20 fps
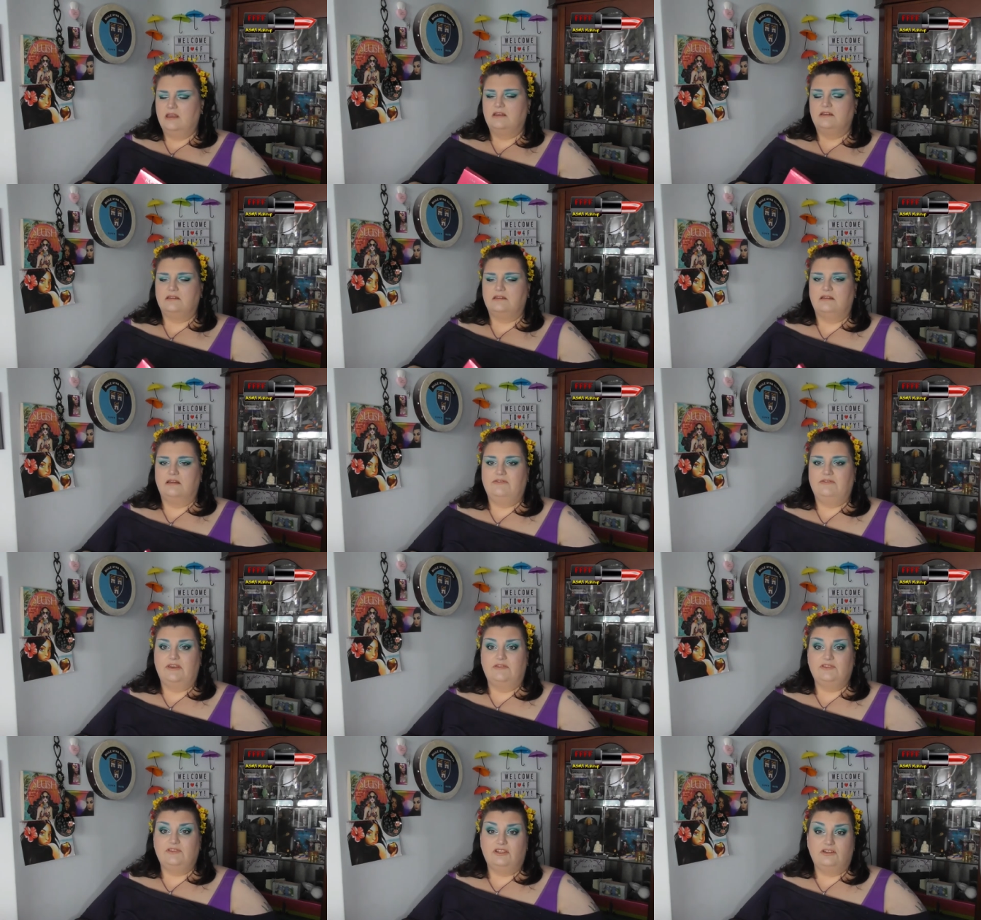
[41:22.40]
so if
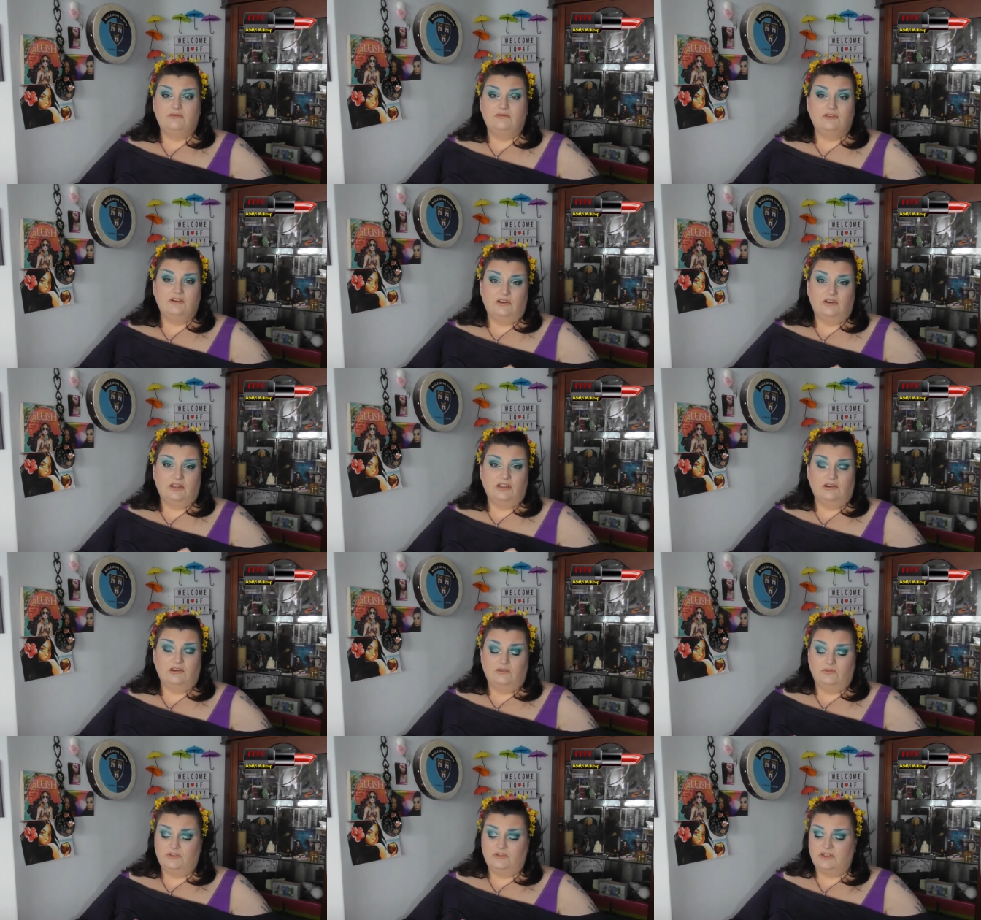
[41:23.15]
they've still got it
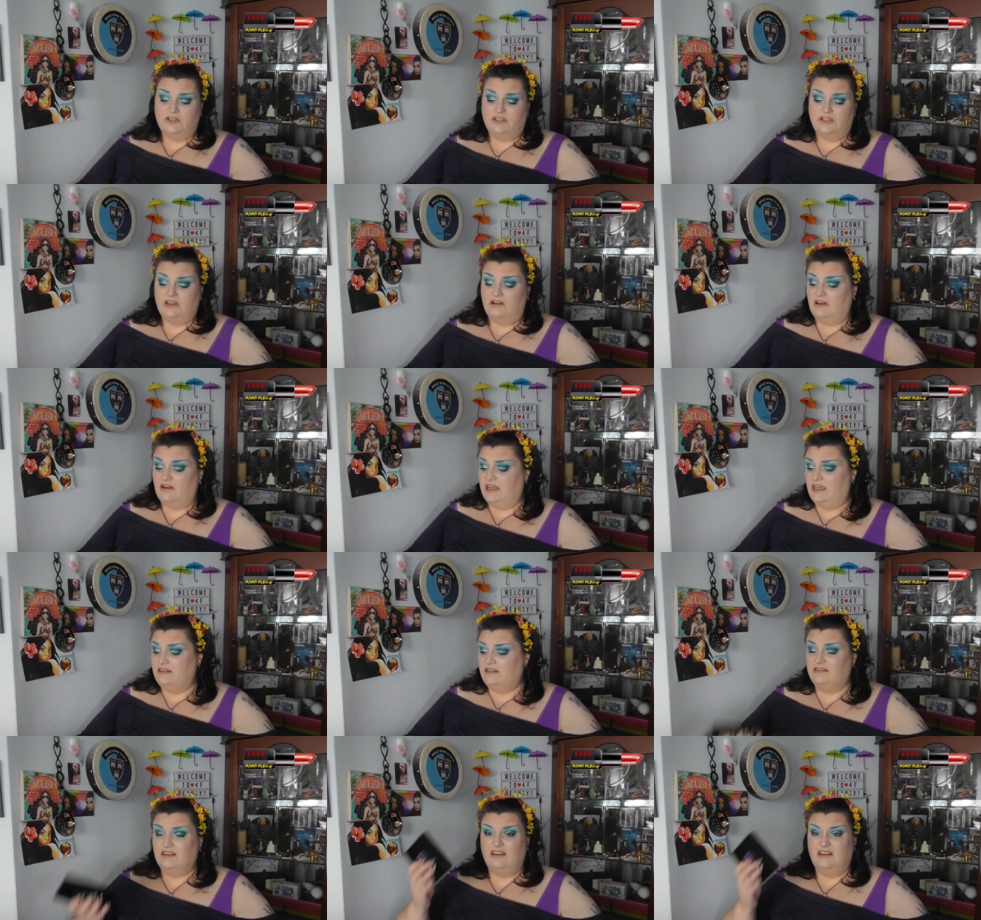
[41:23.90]
on the
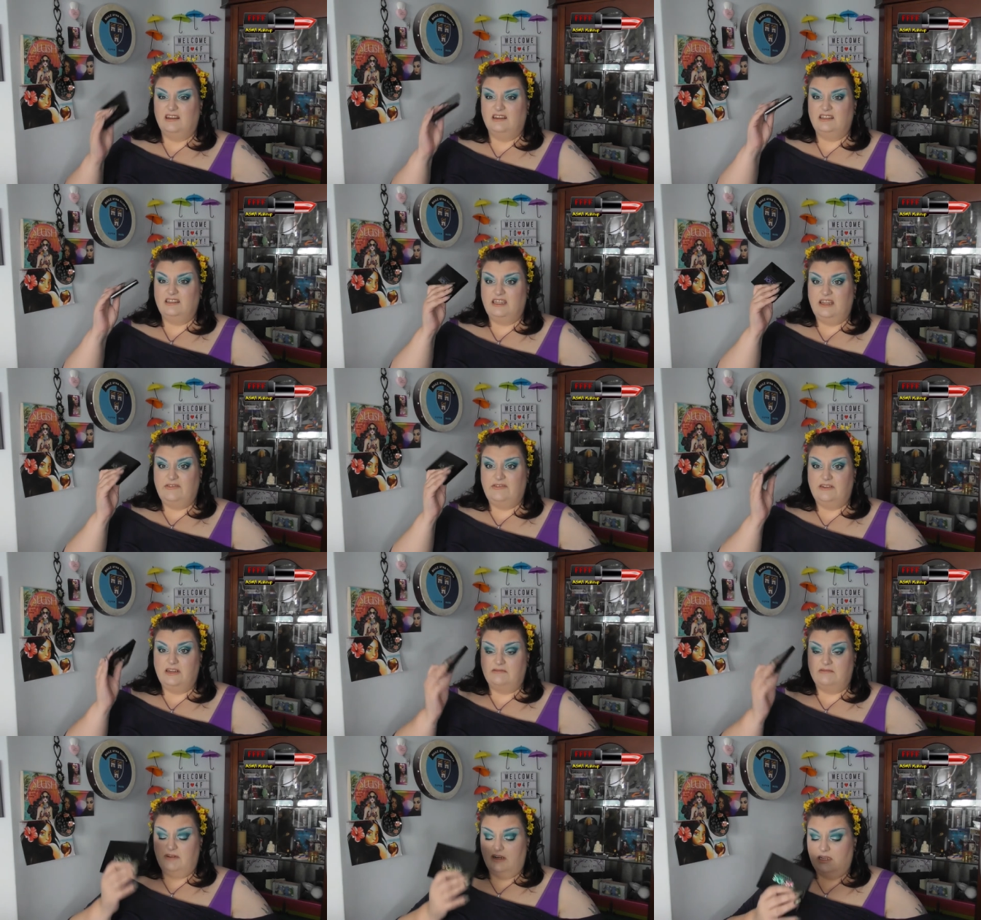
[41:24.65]
site, then I'd
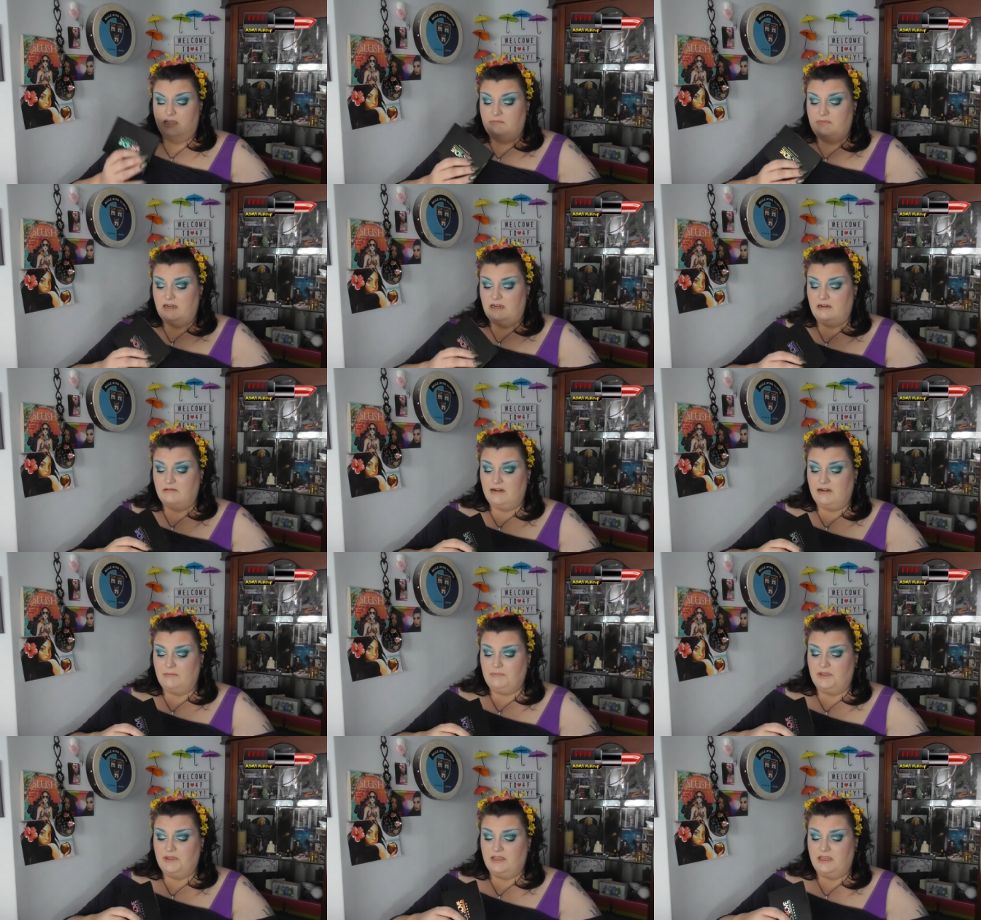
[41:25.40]
definitely recommend
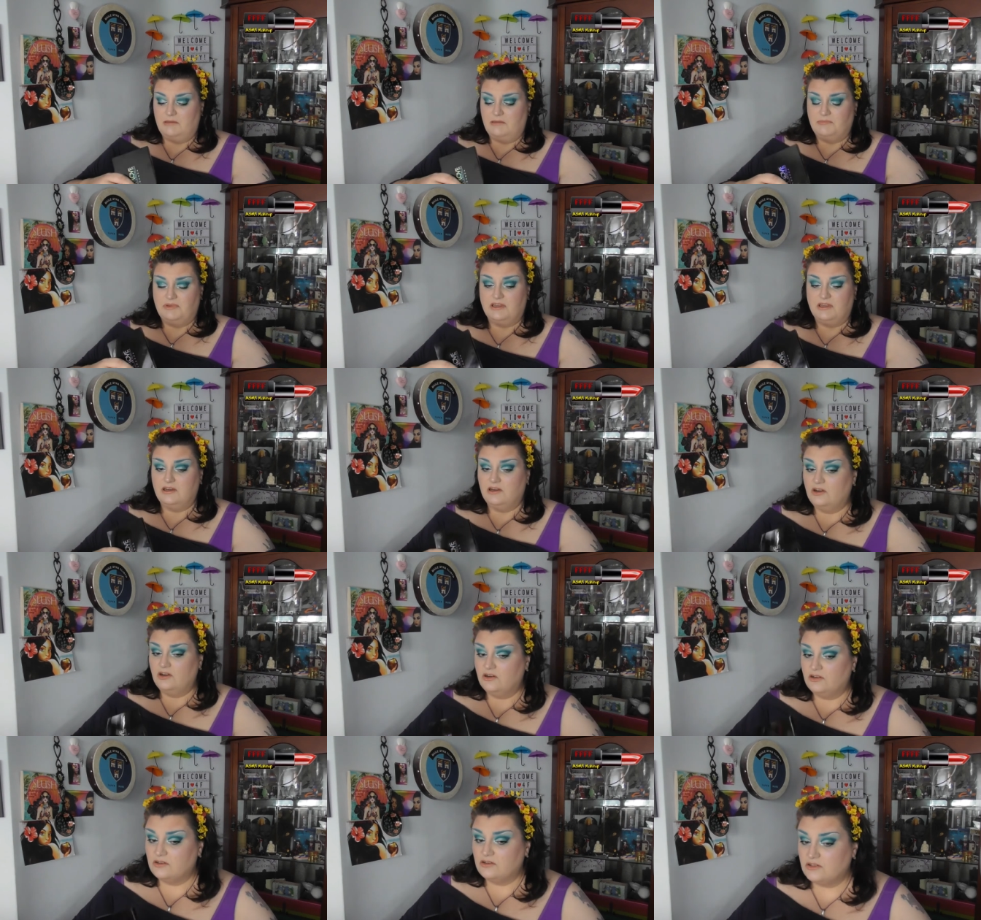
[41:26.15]
grabbing it
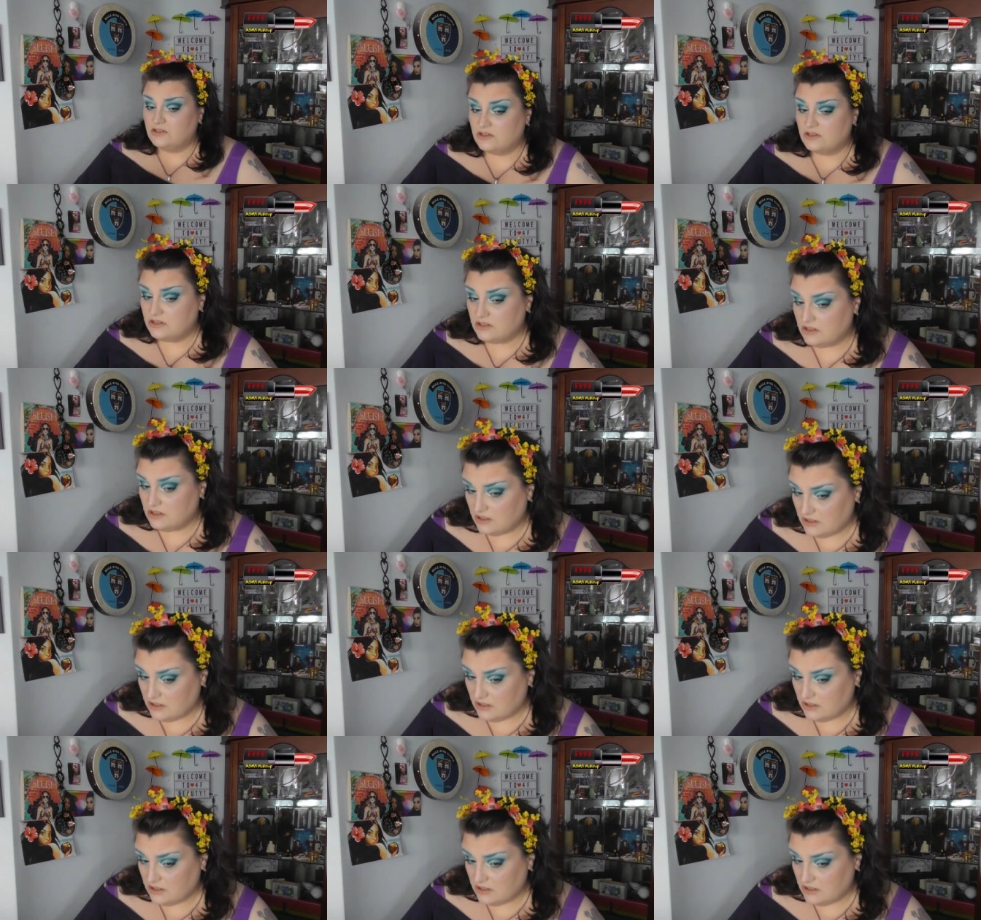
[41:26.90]
because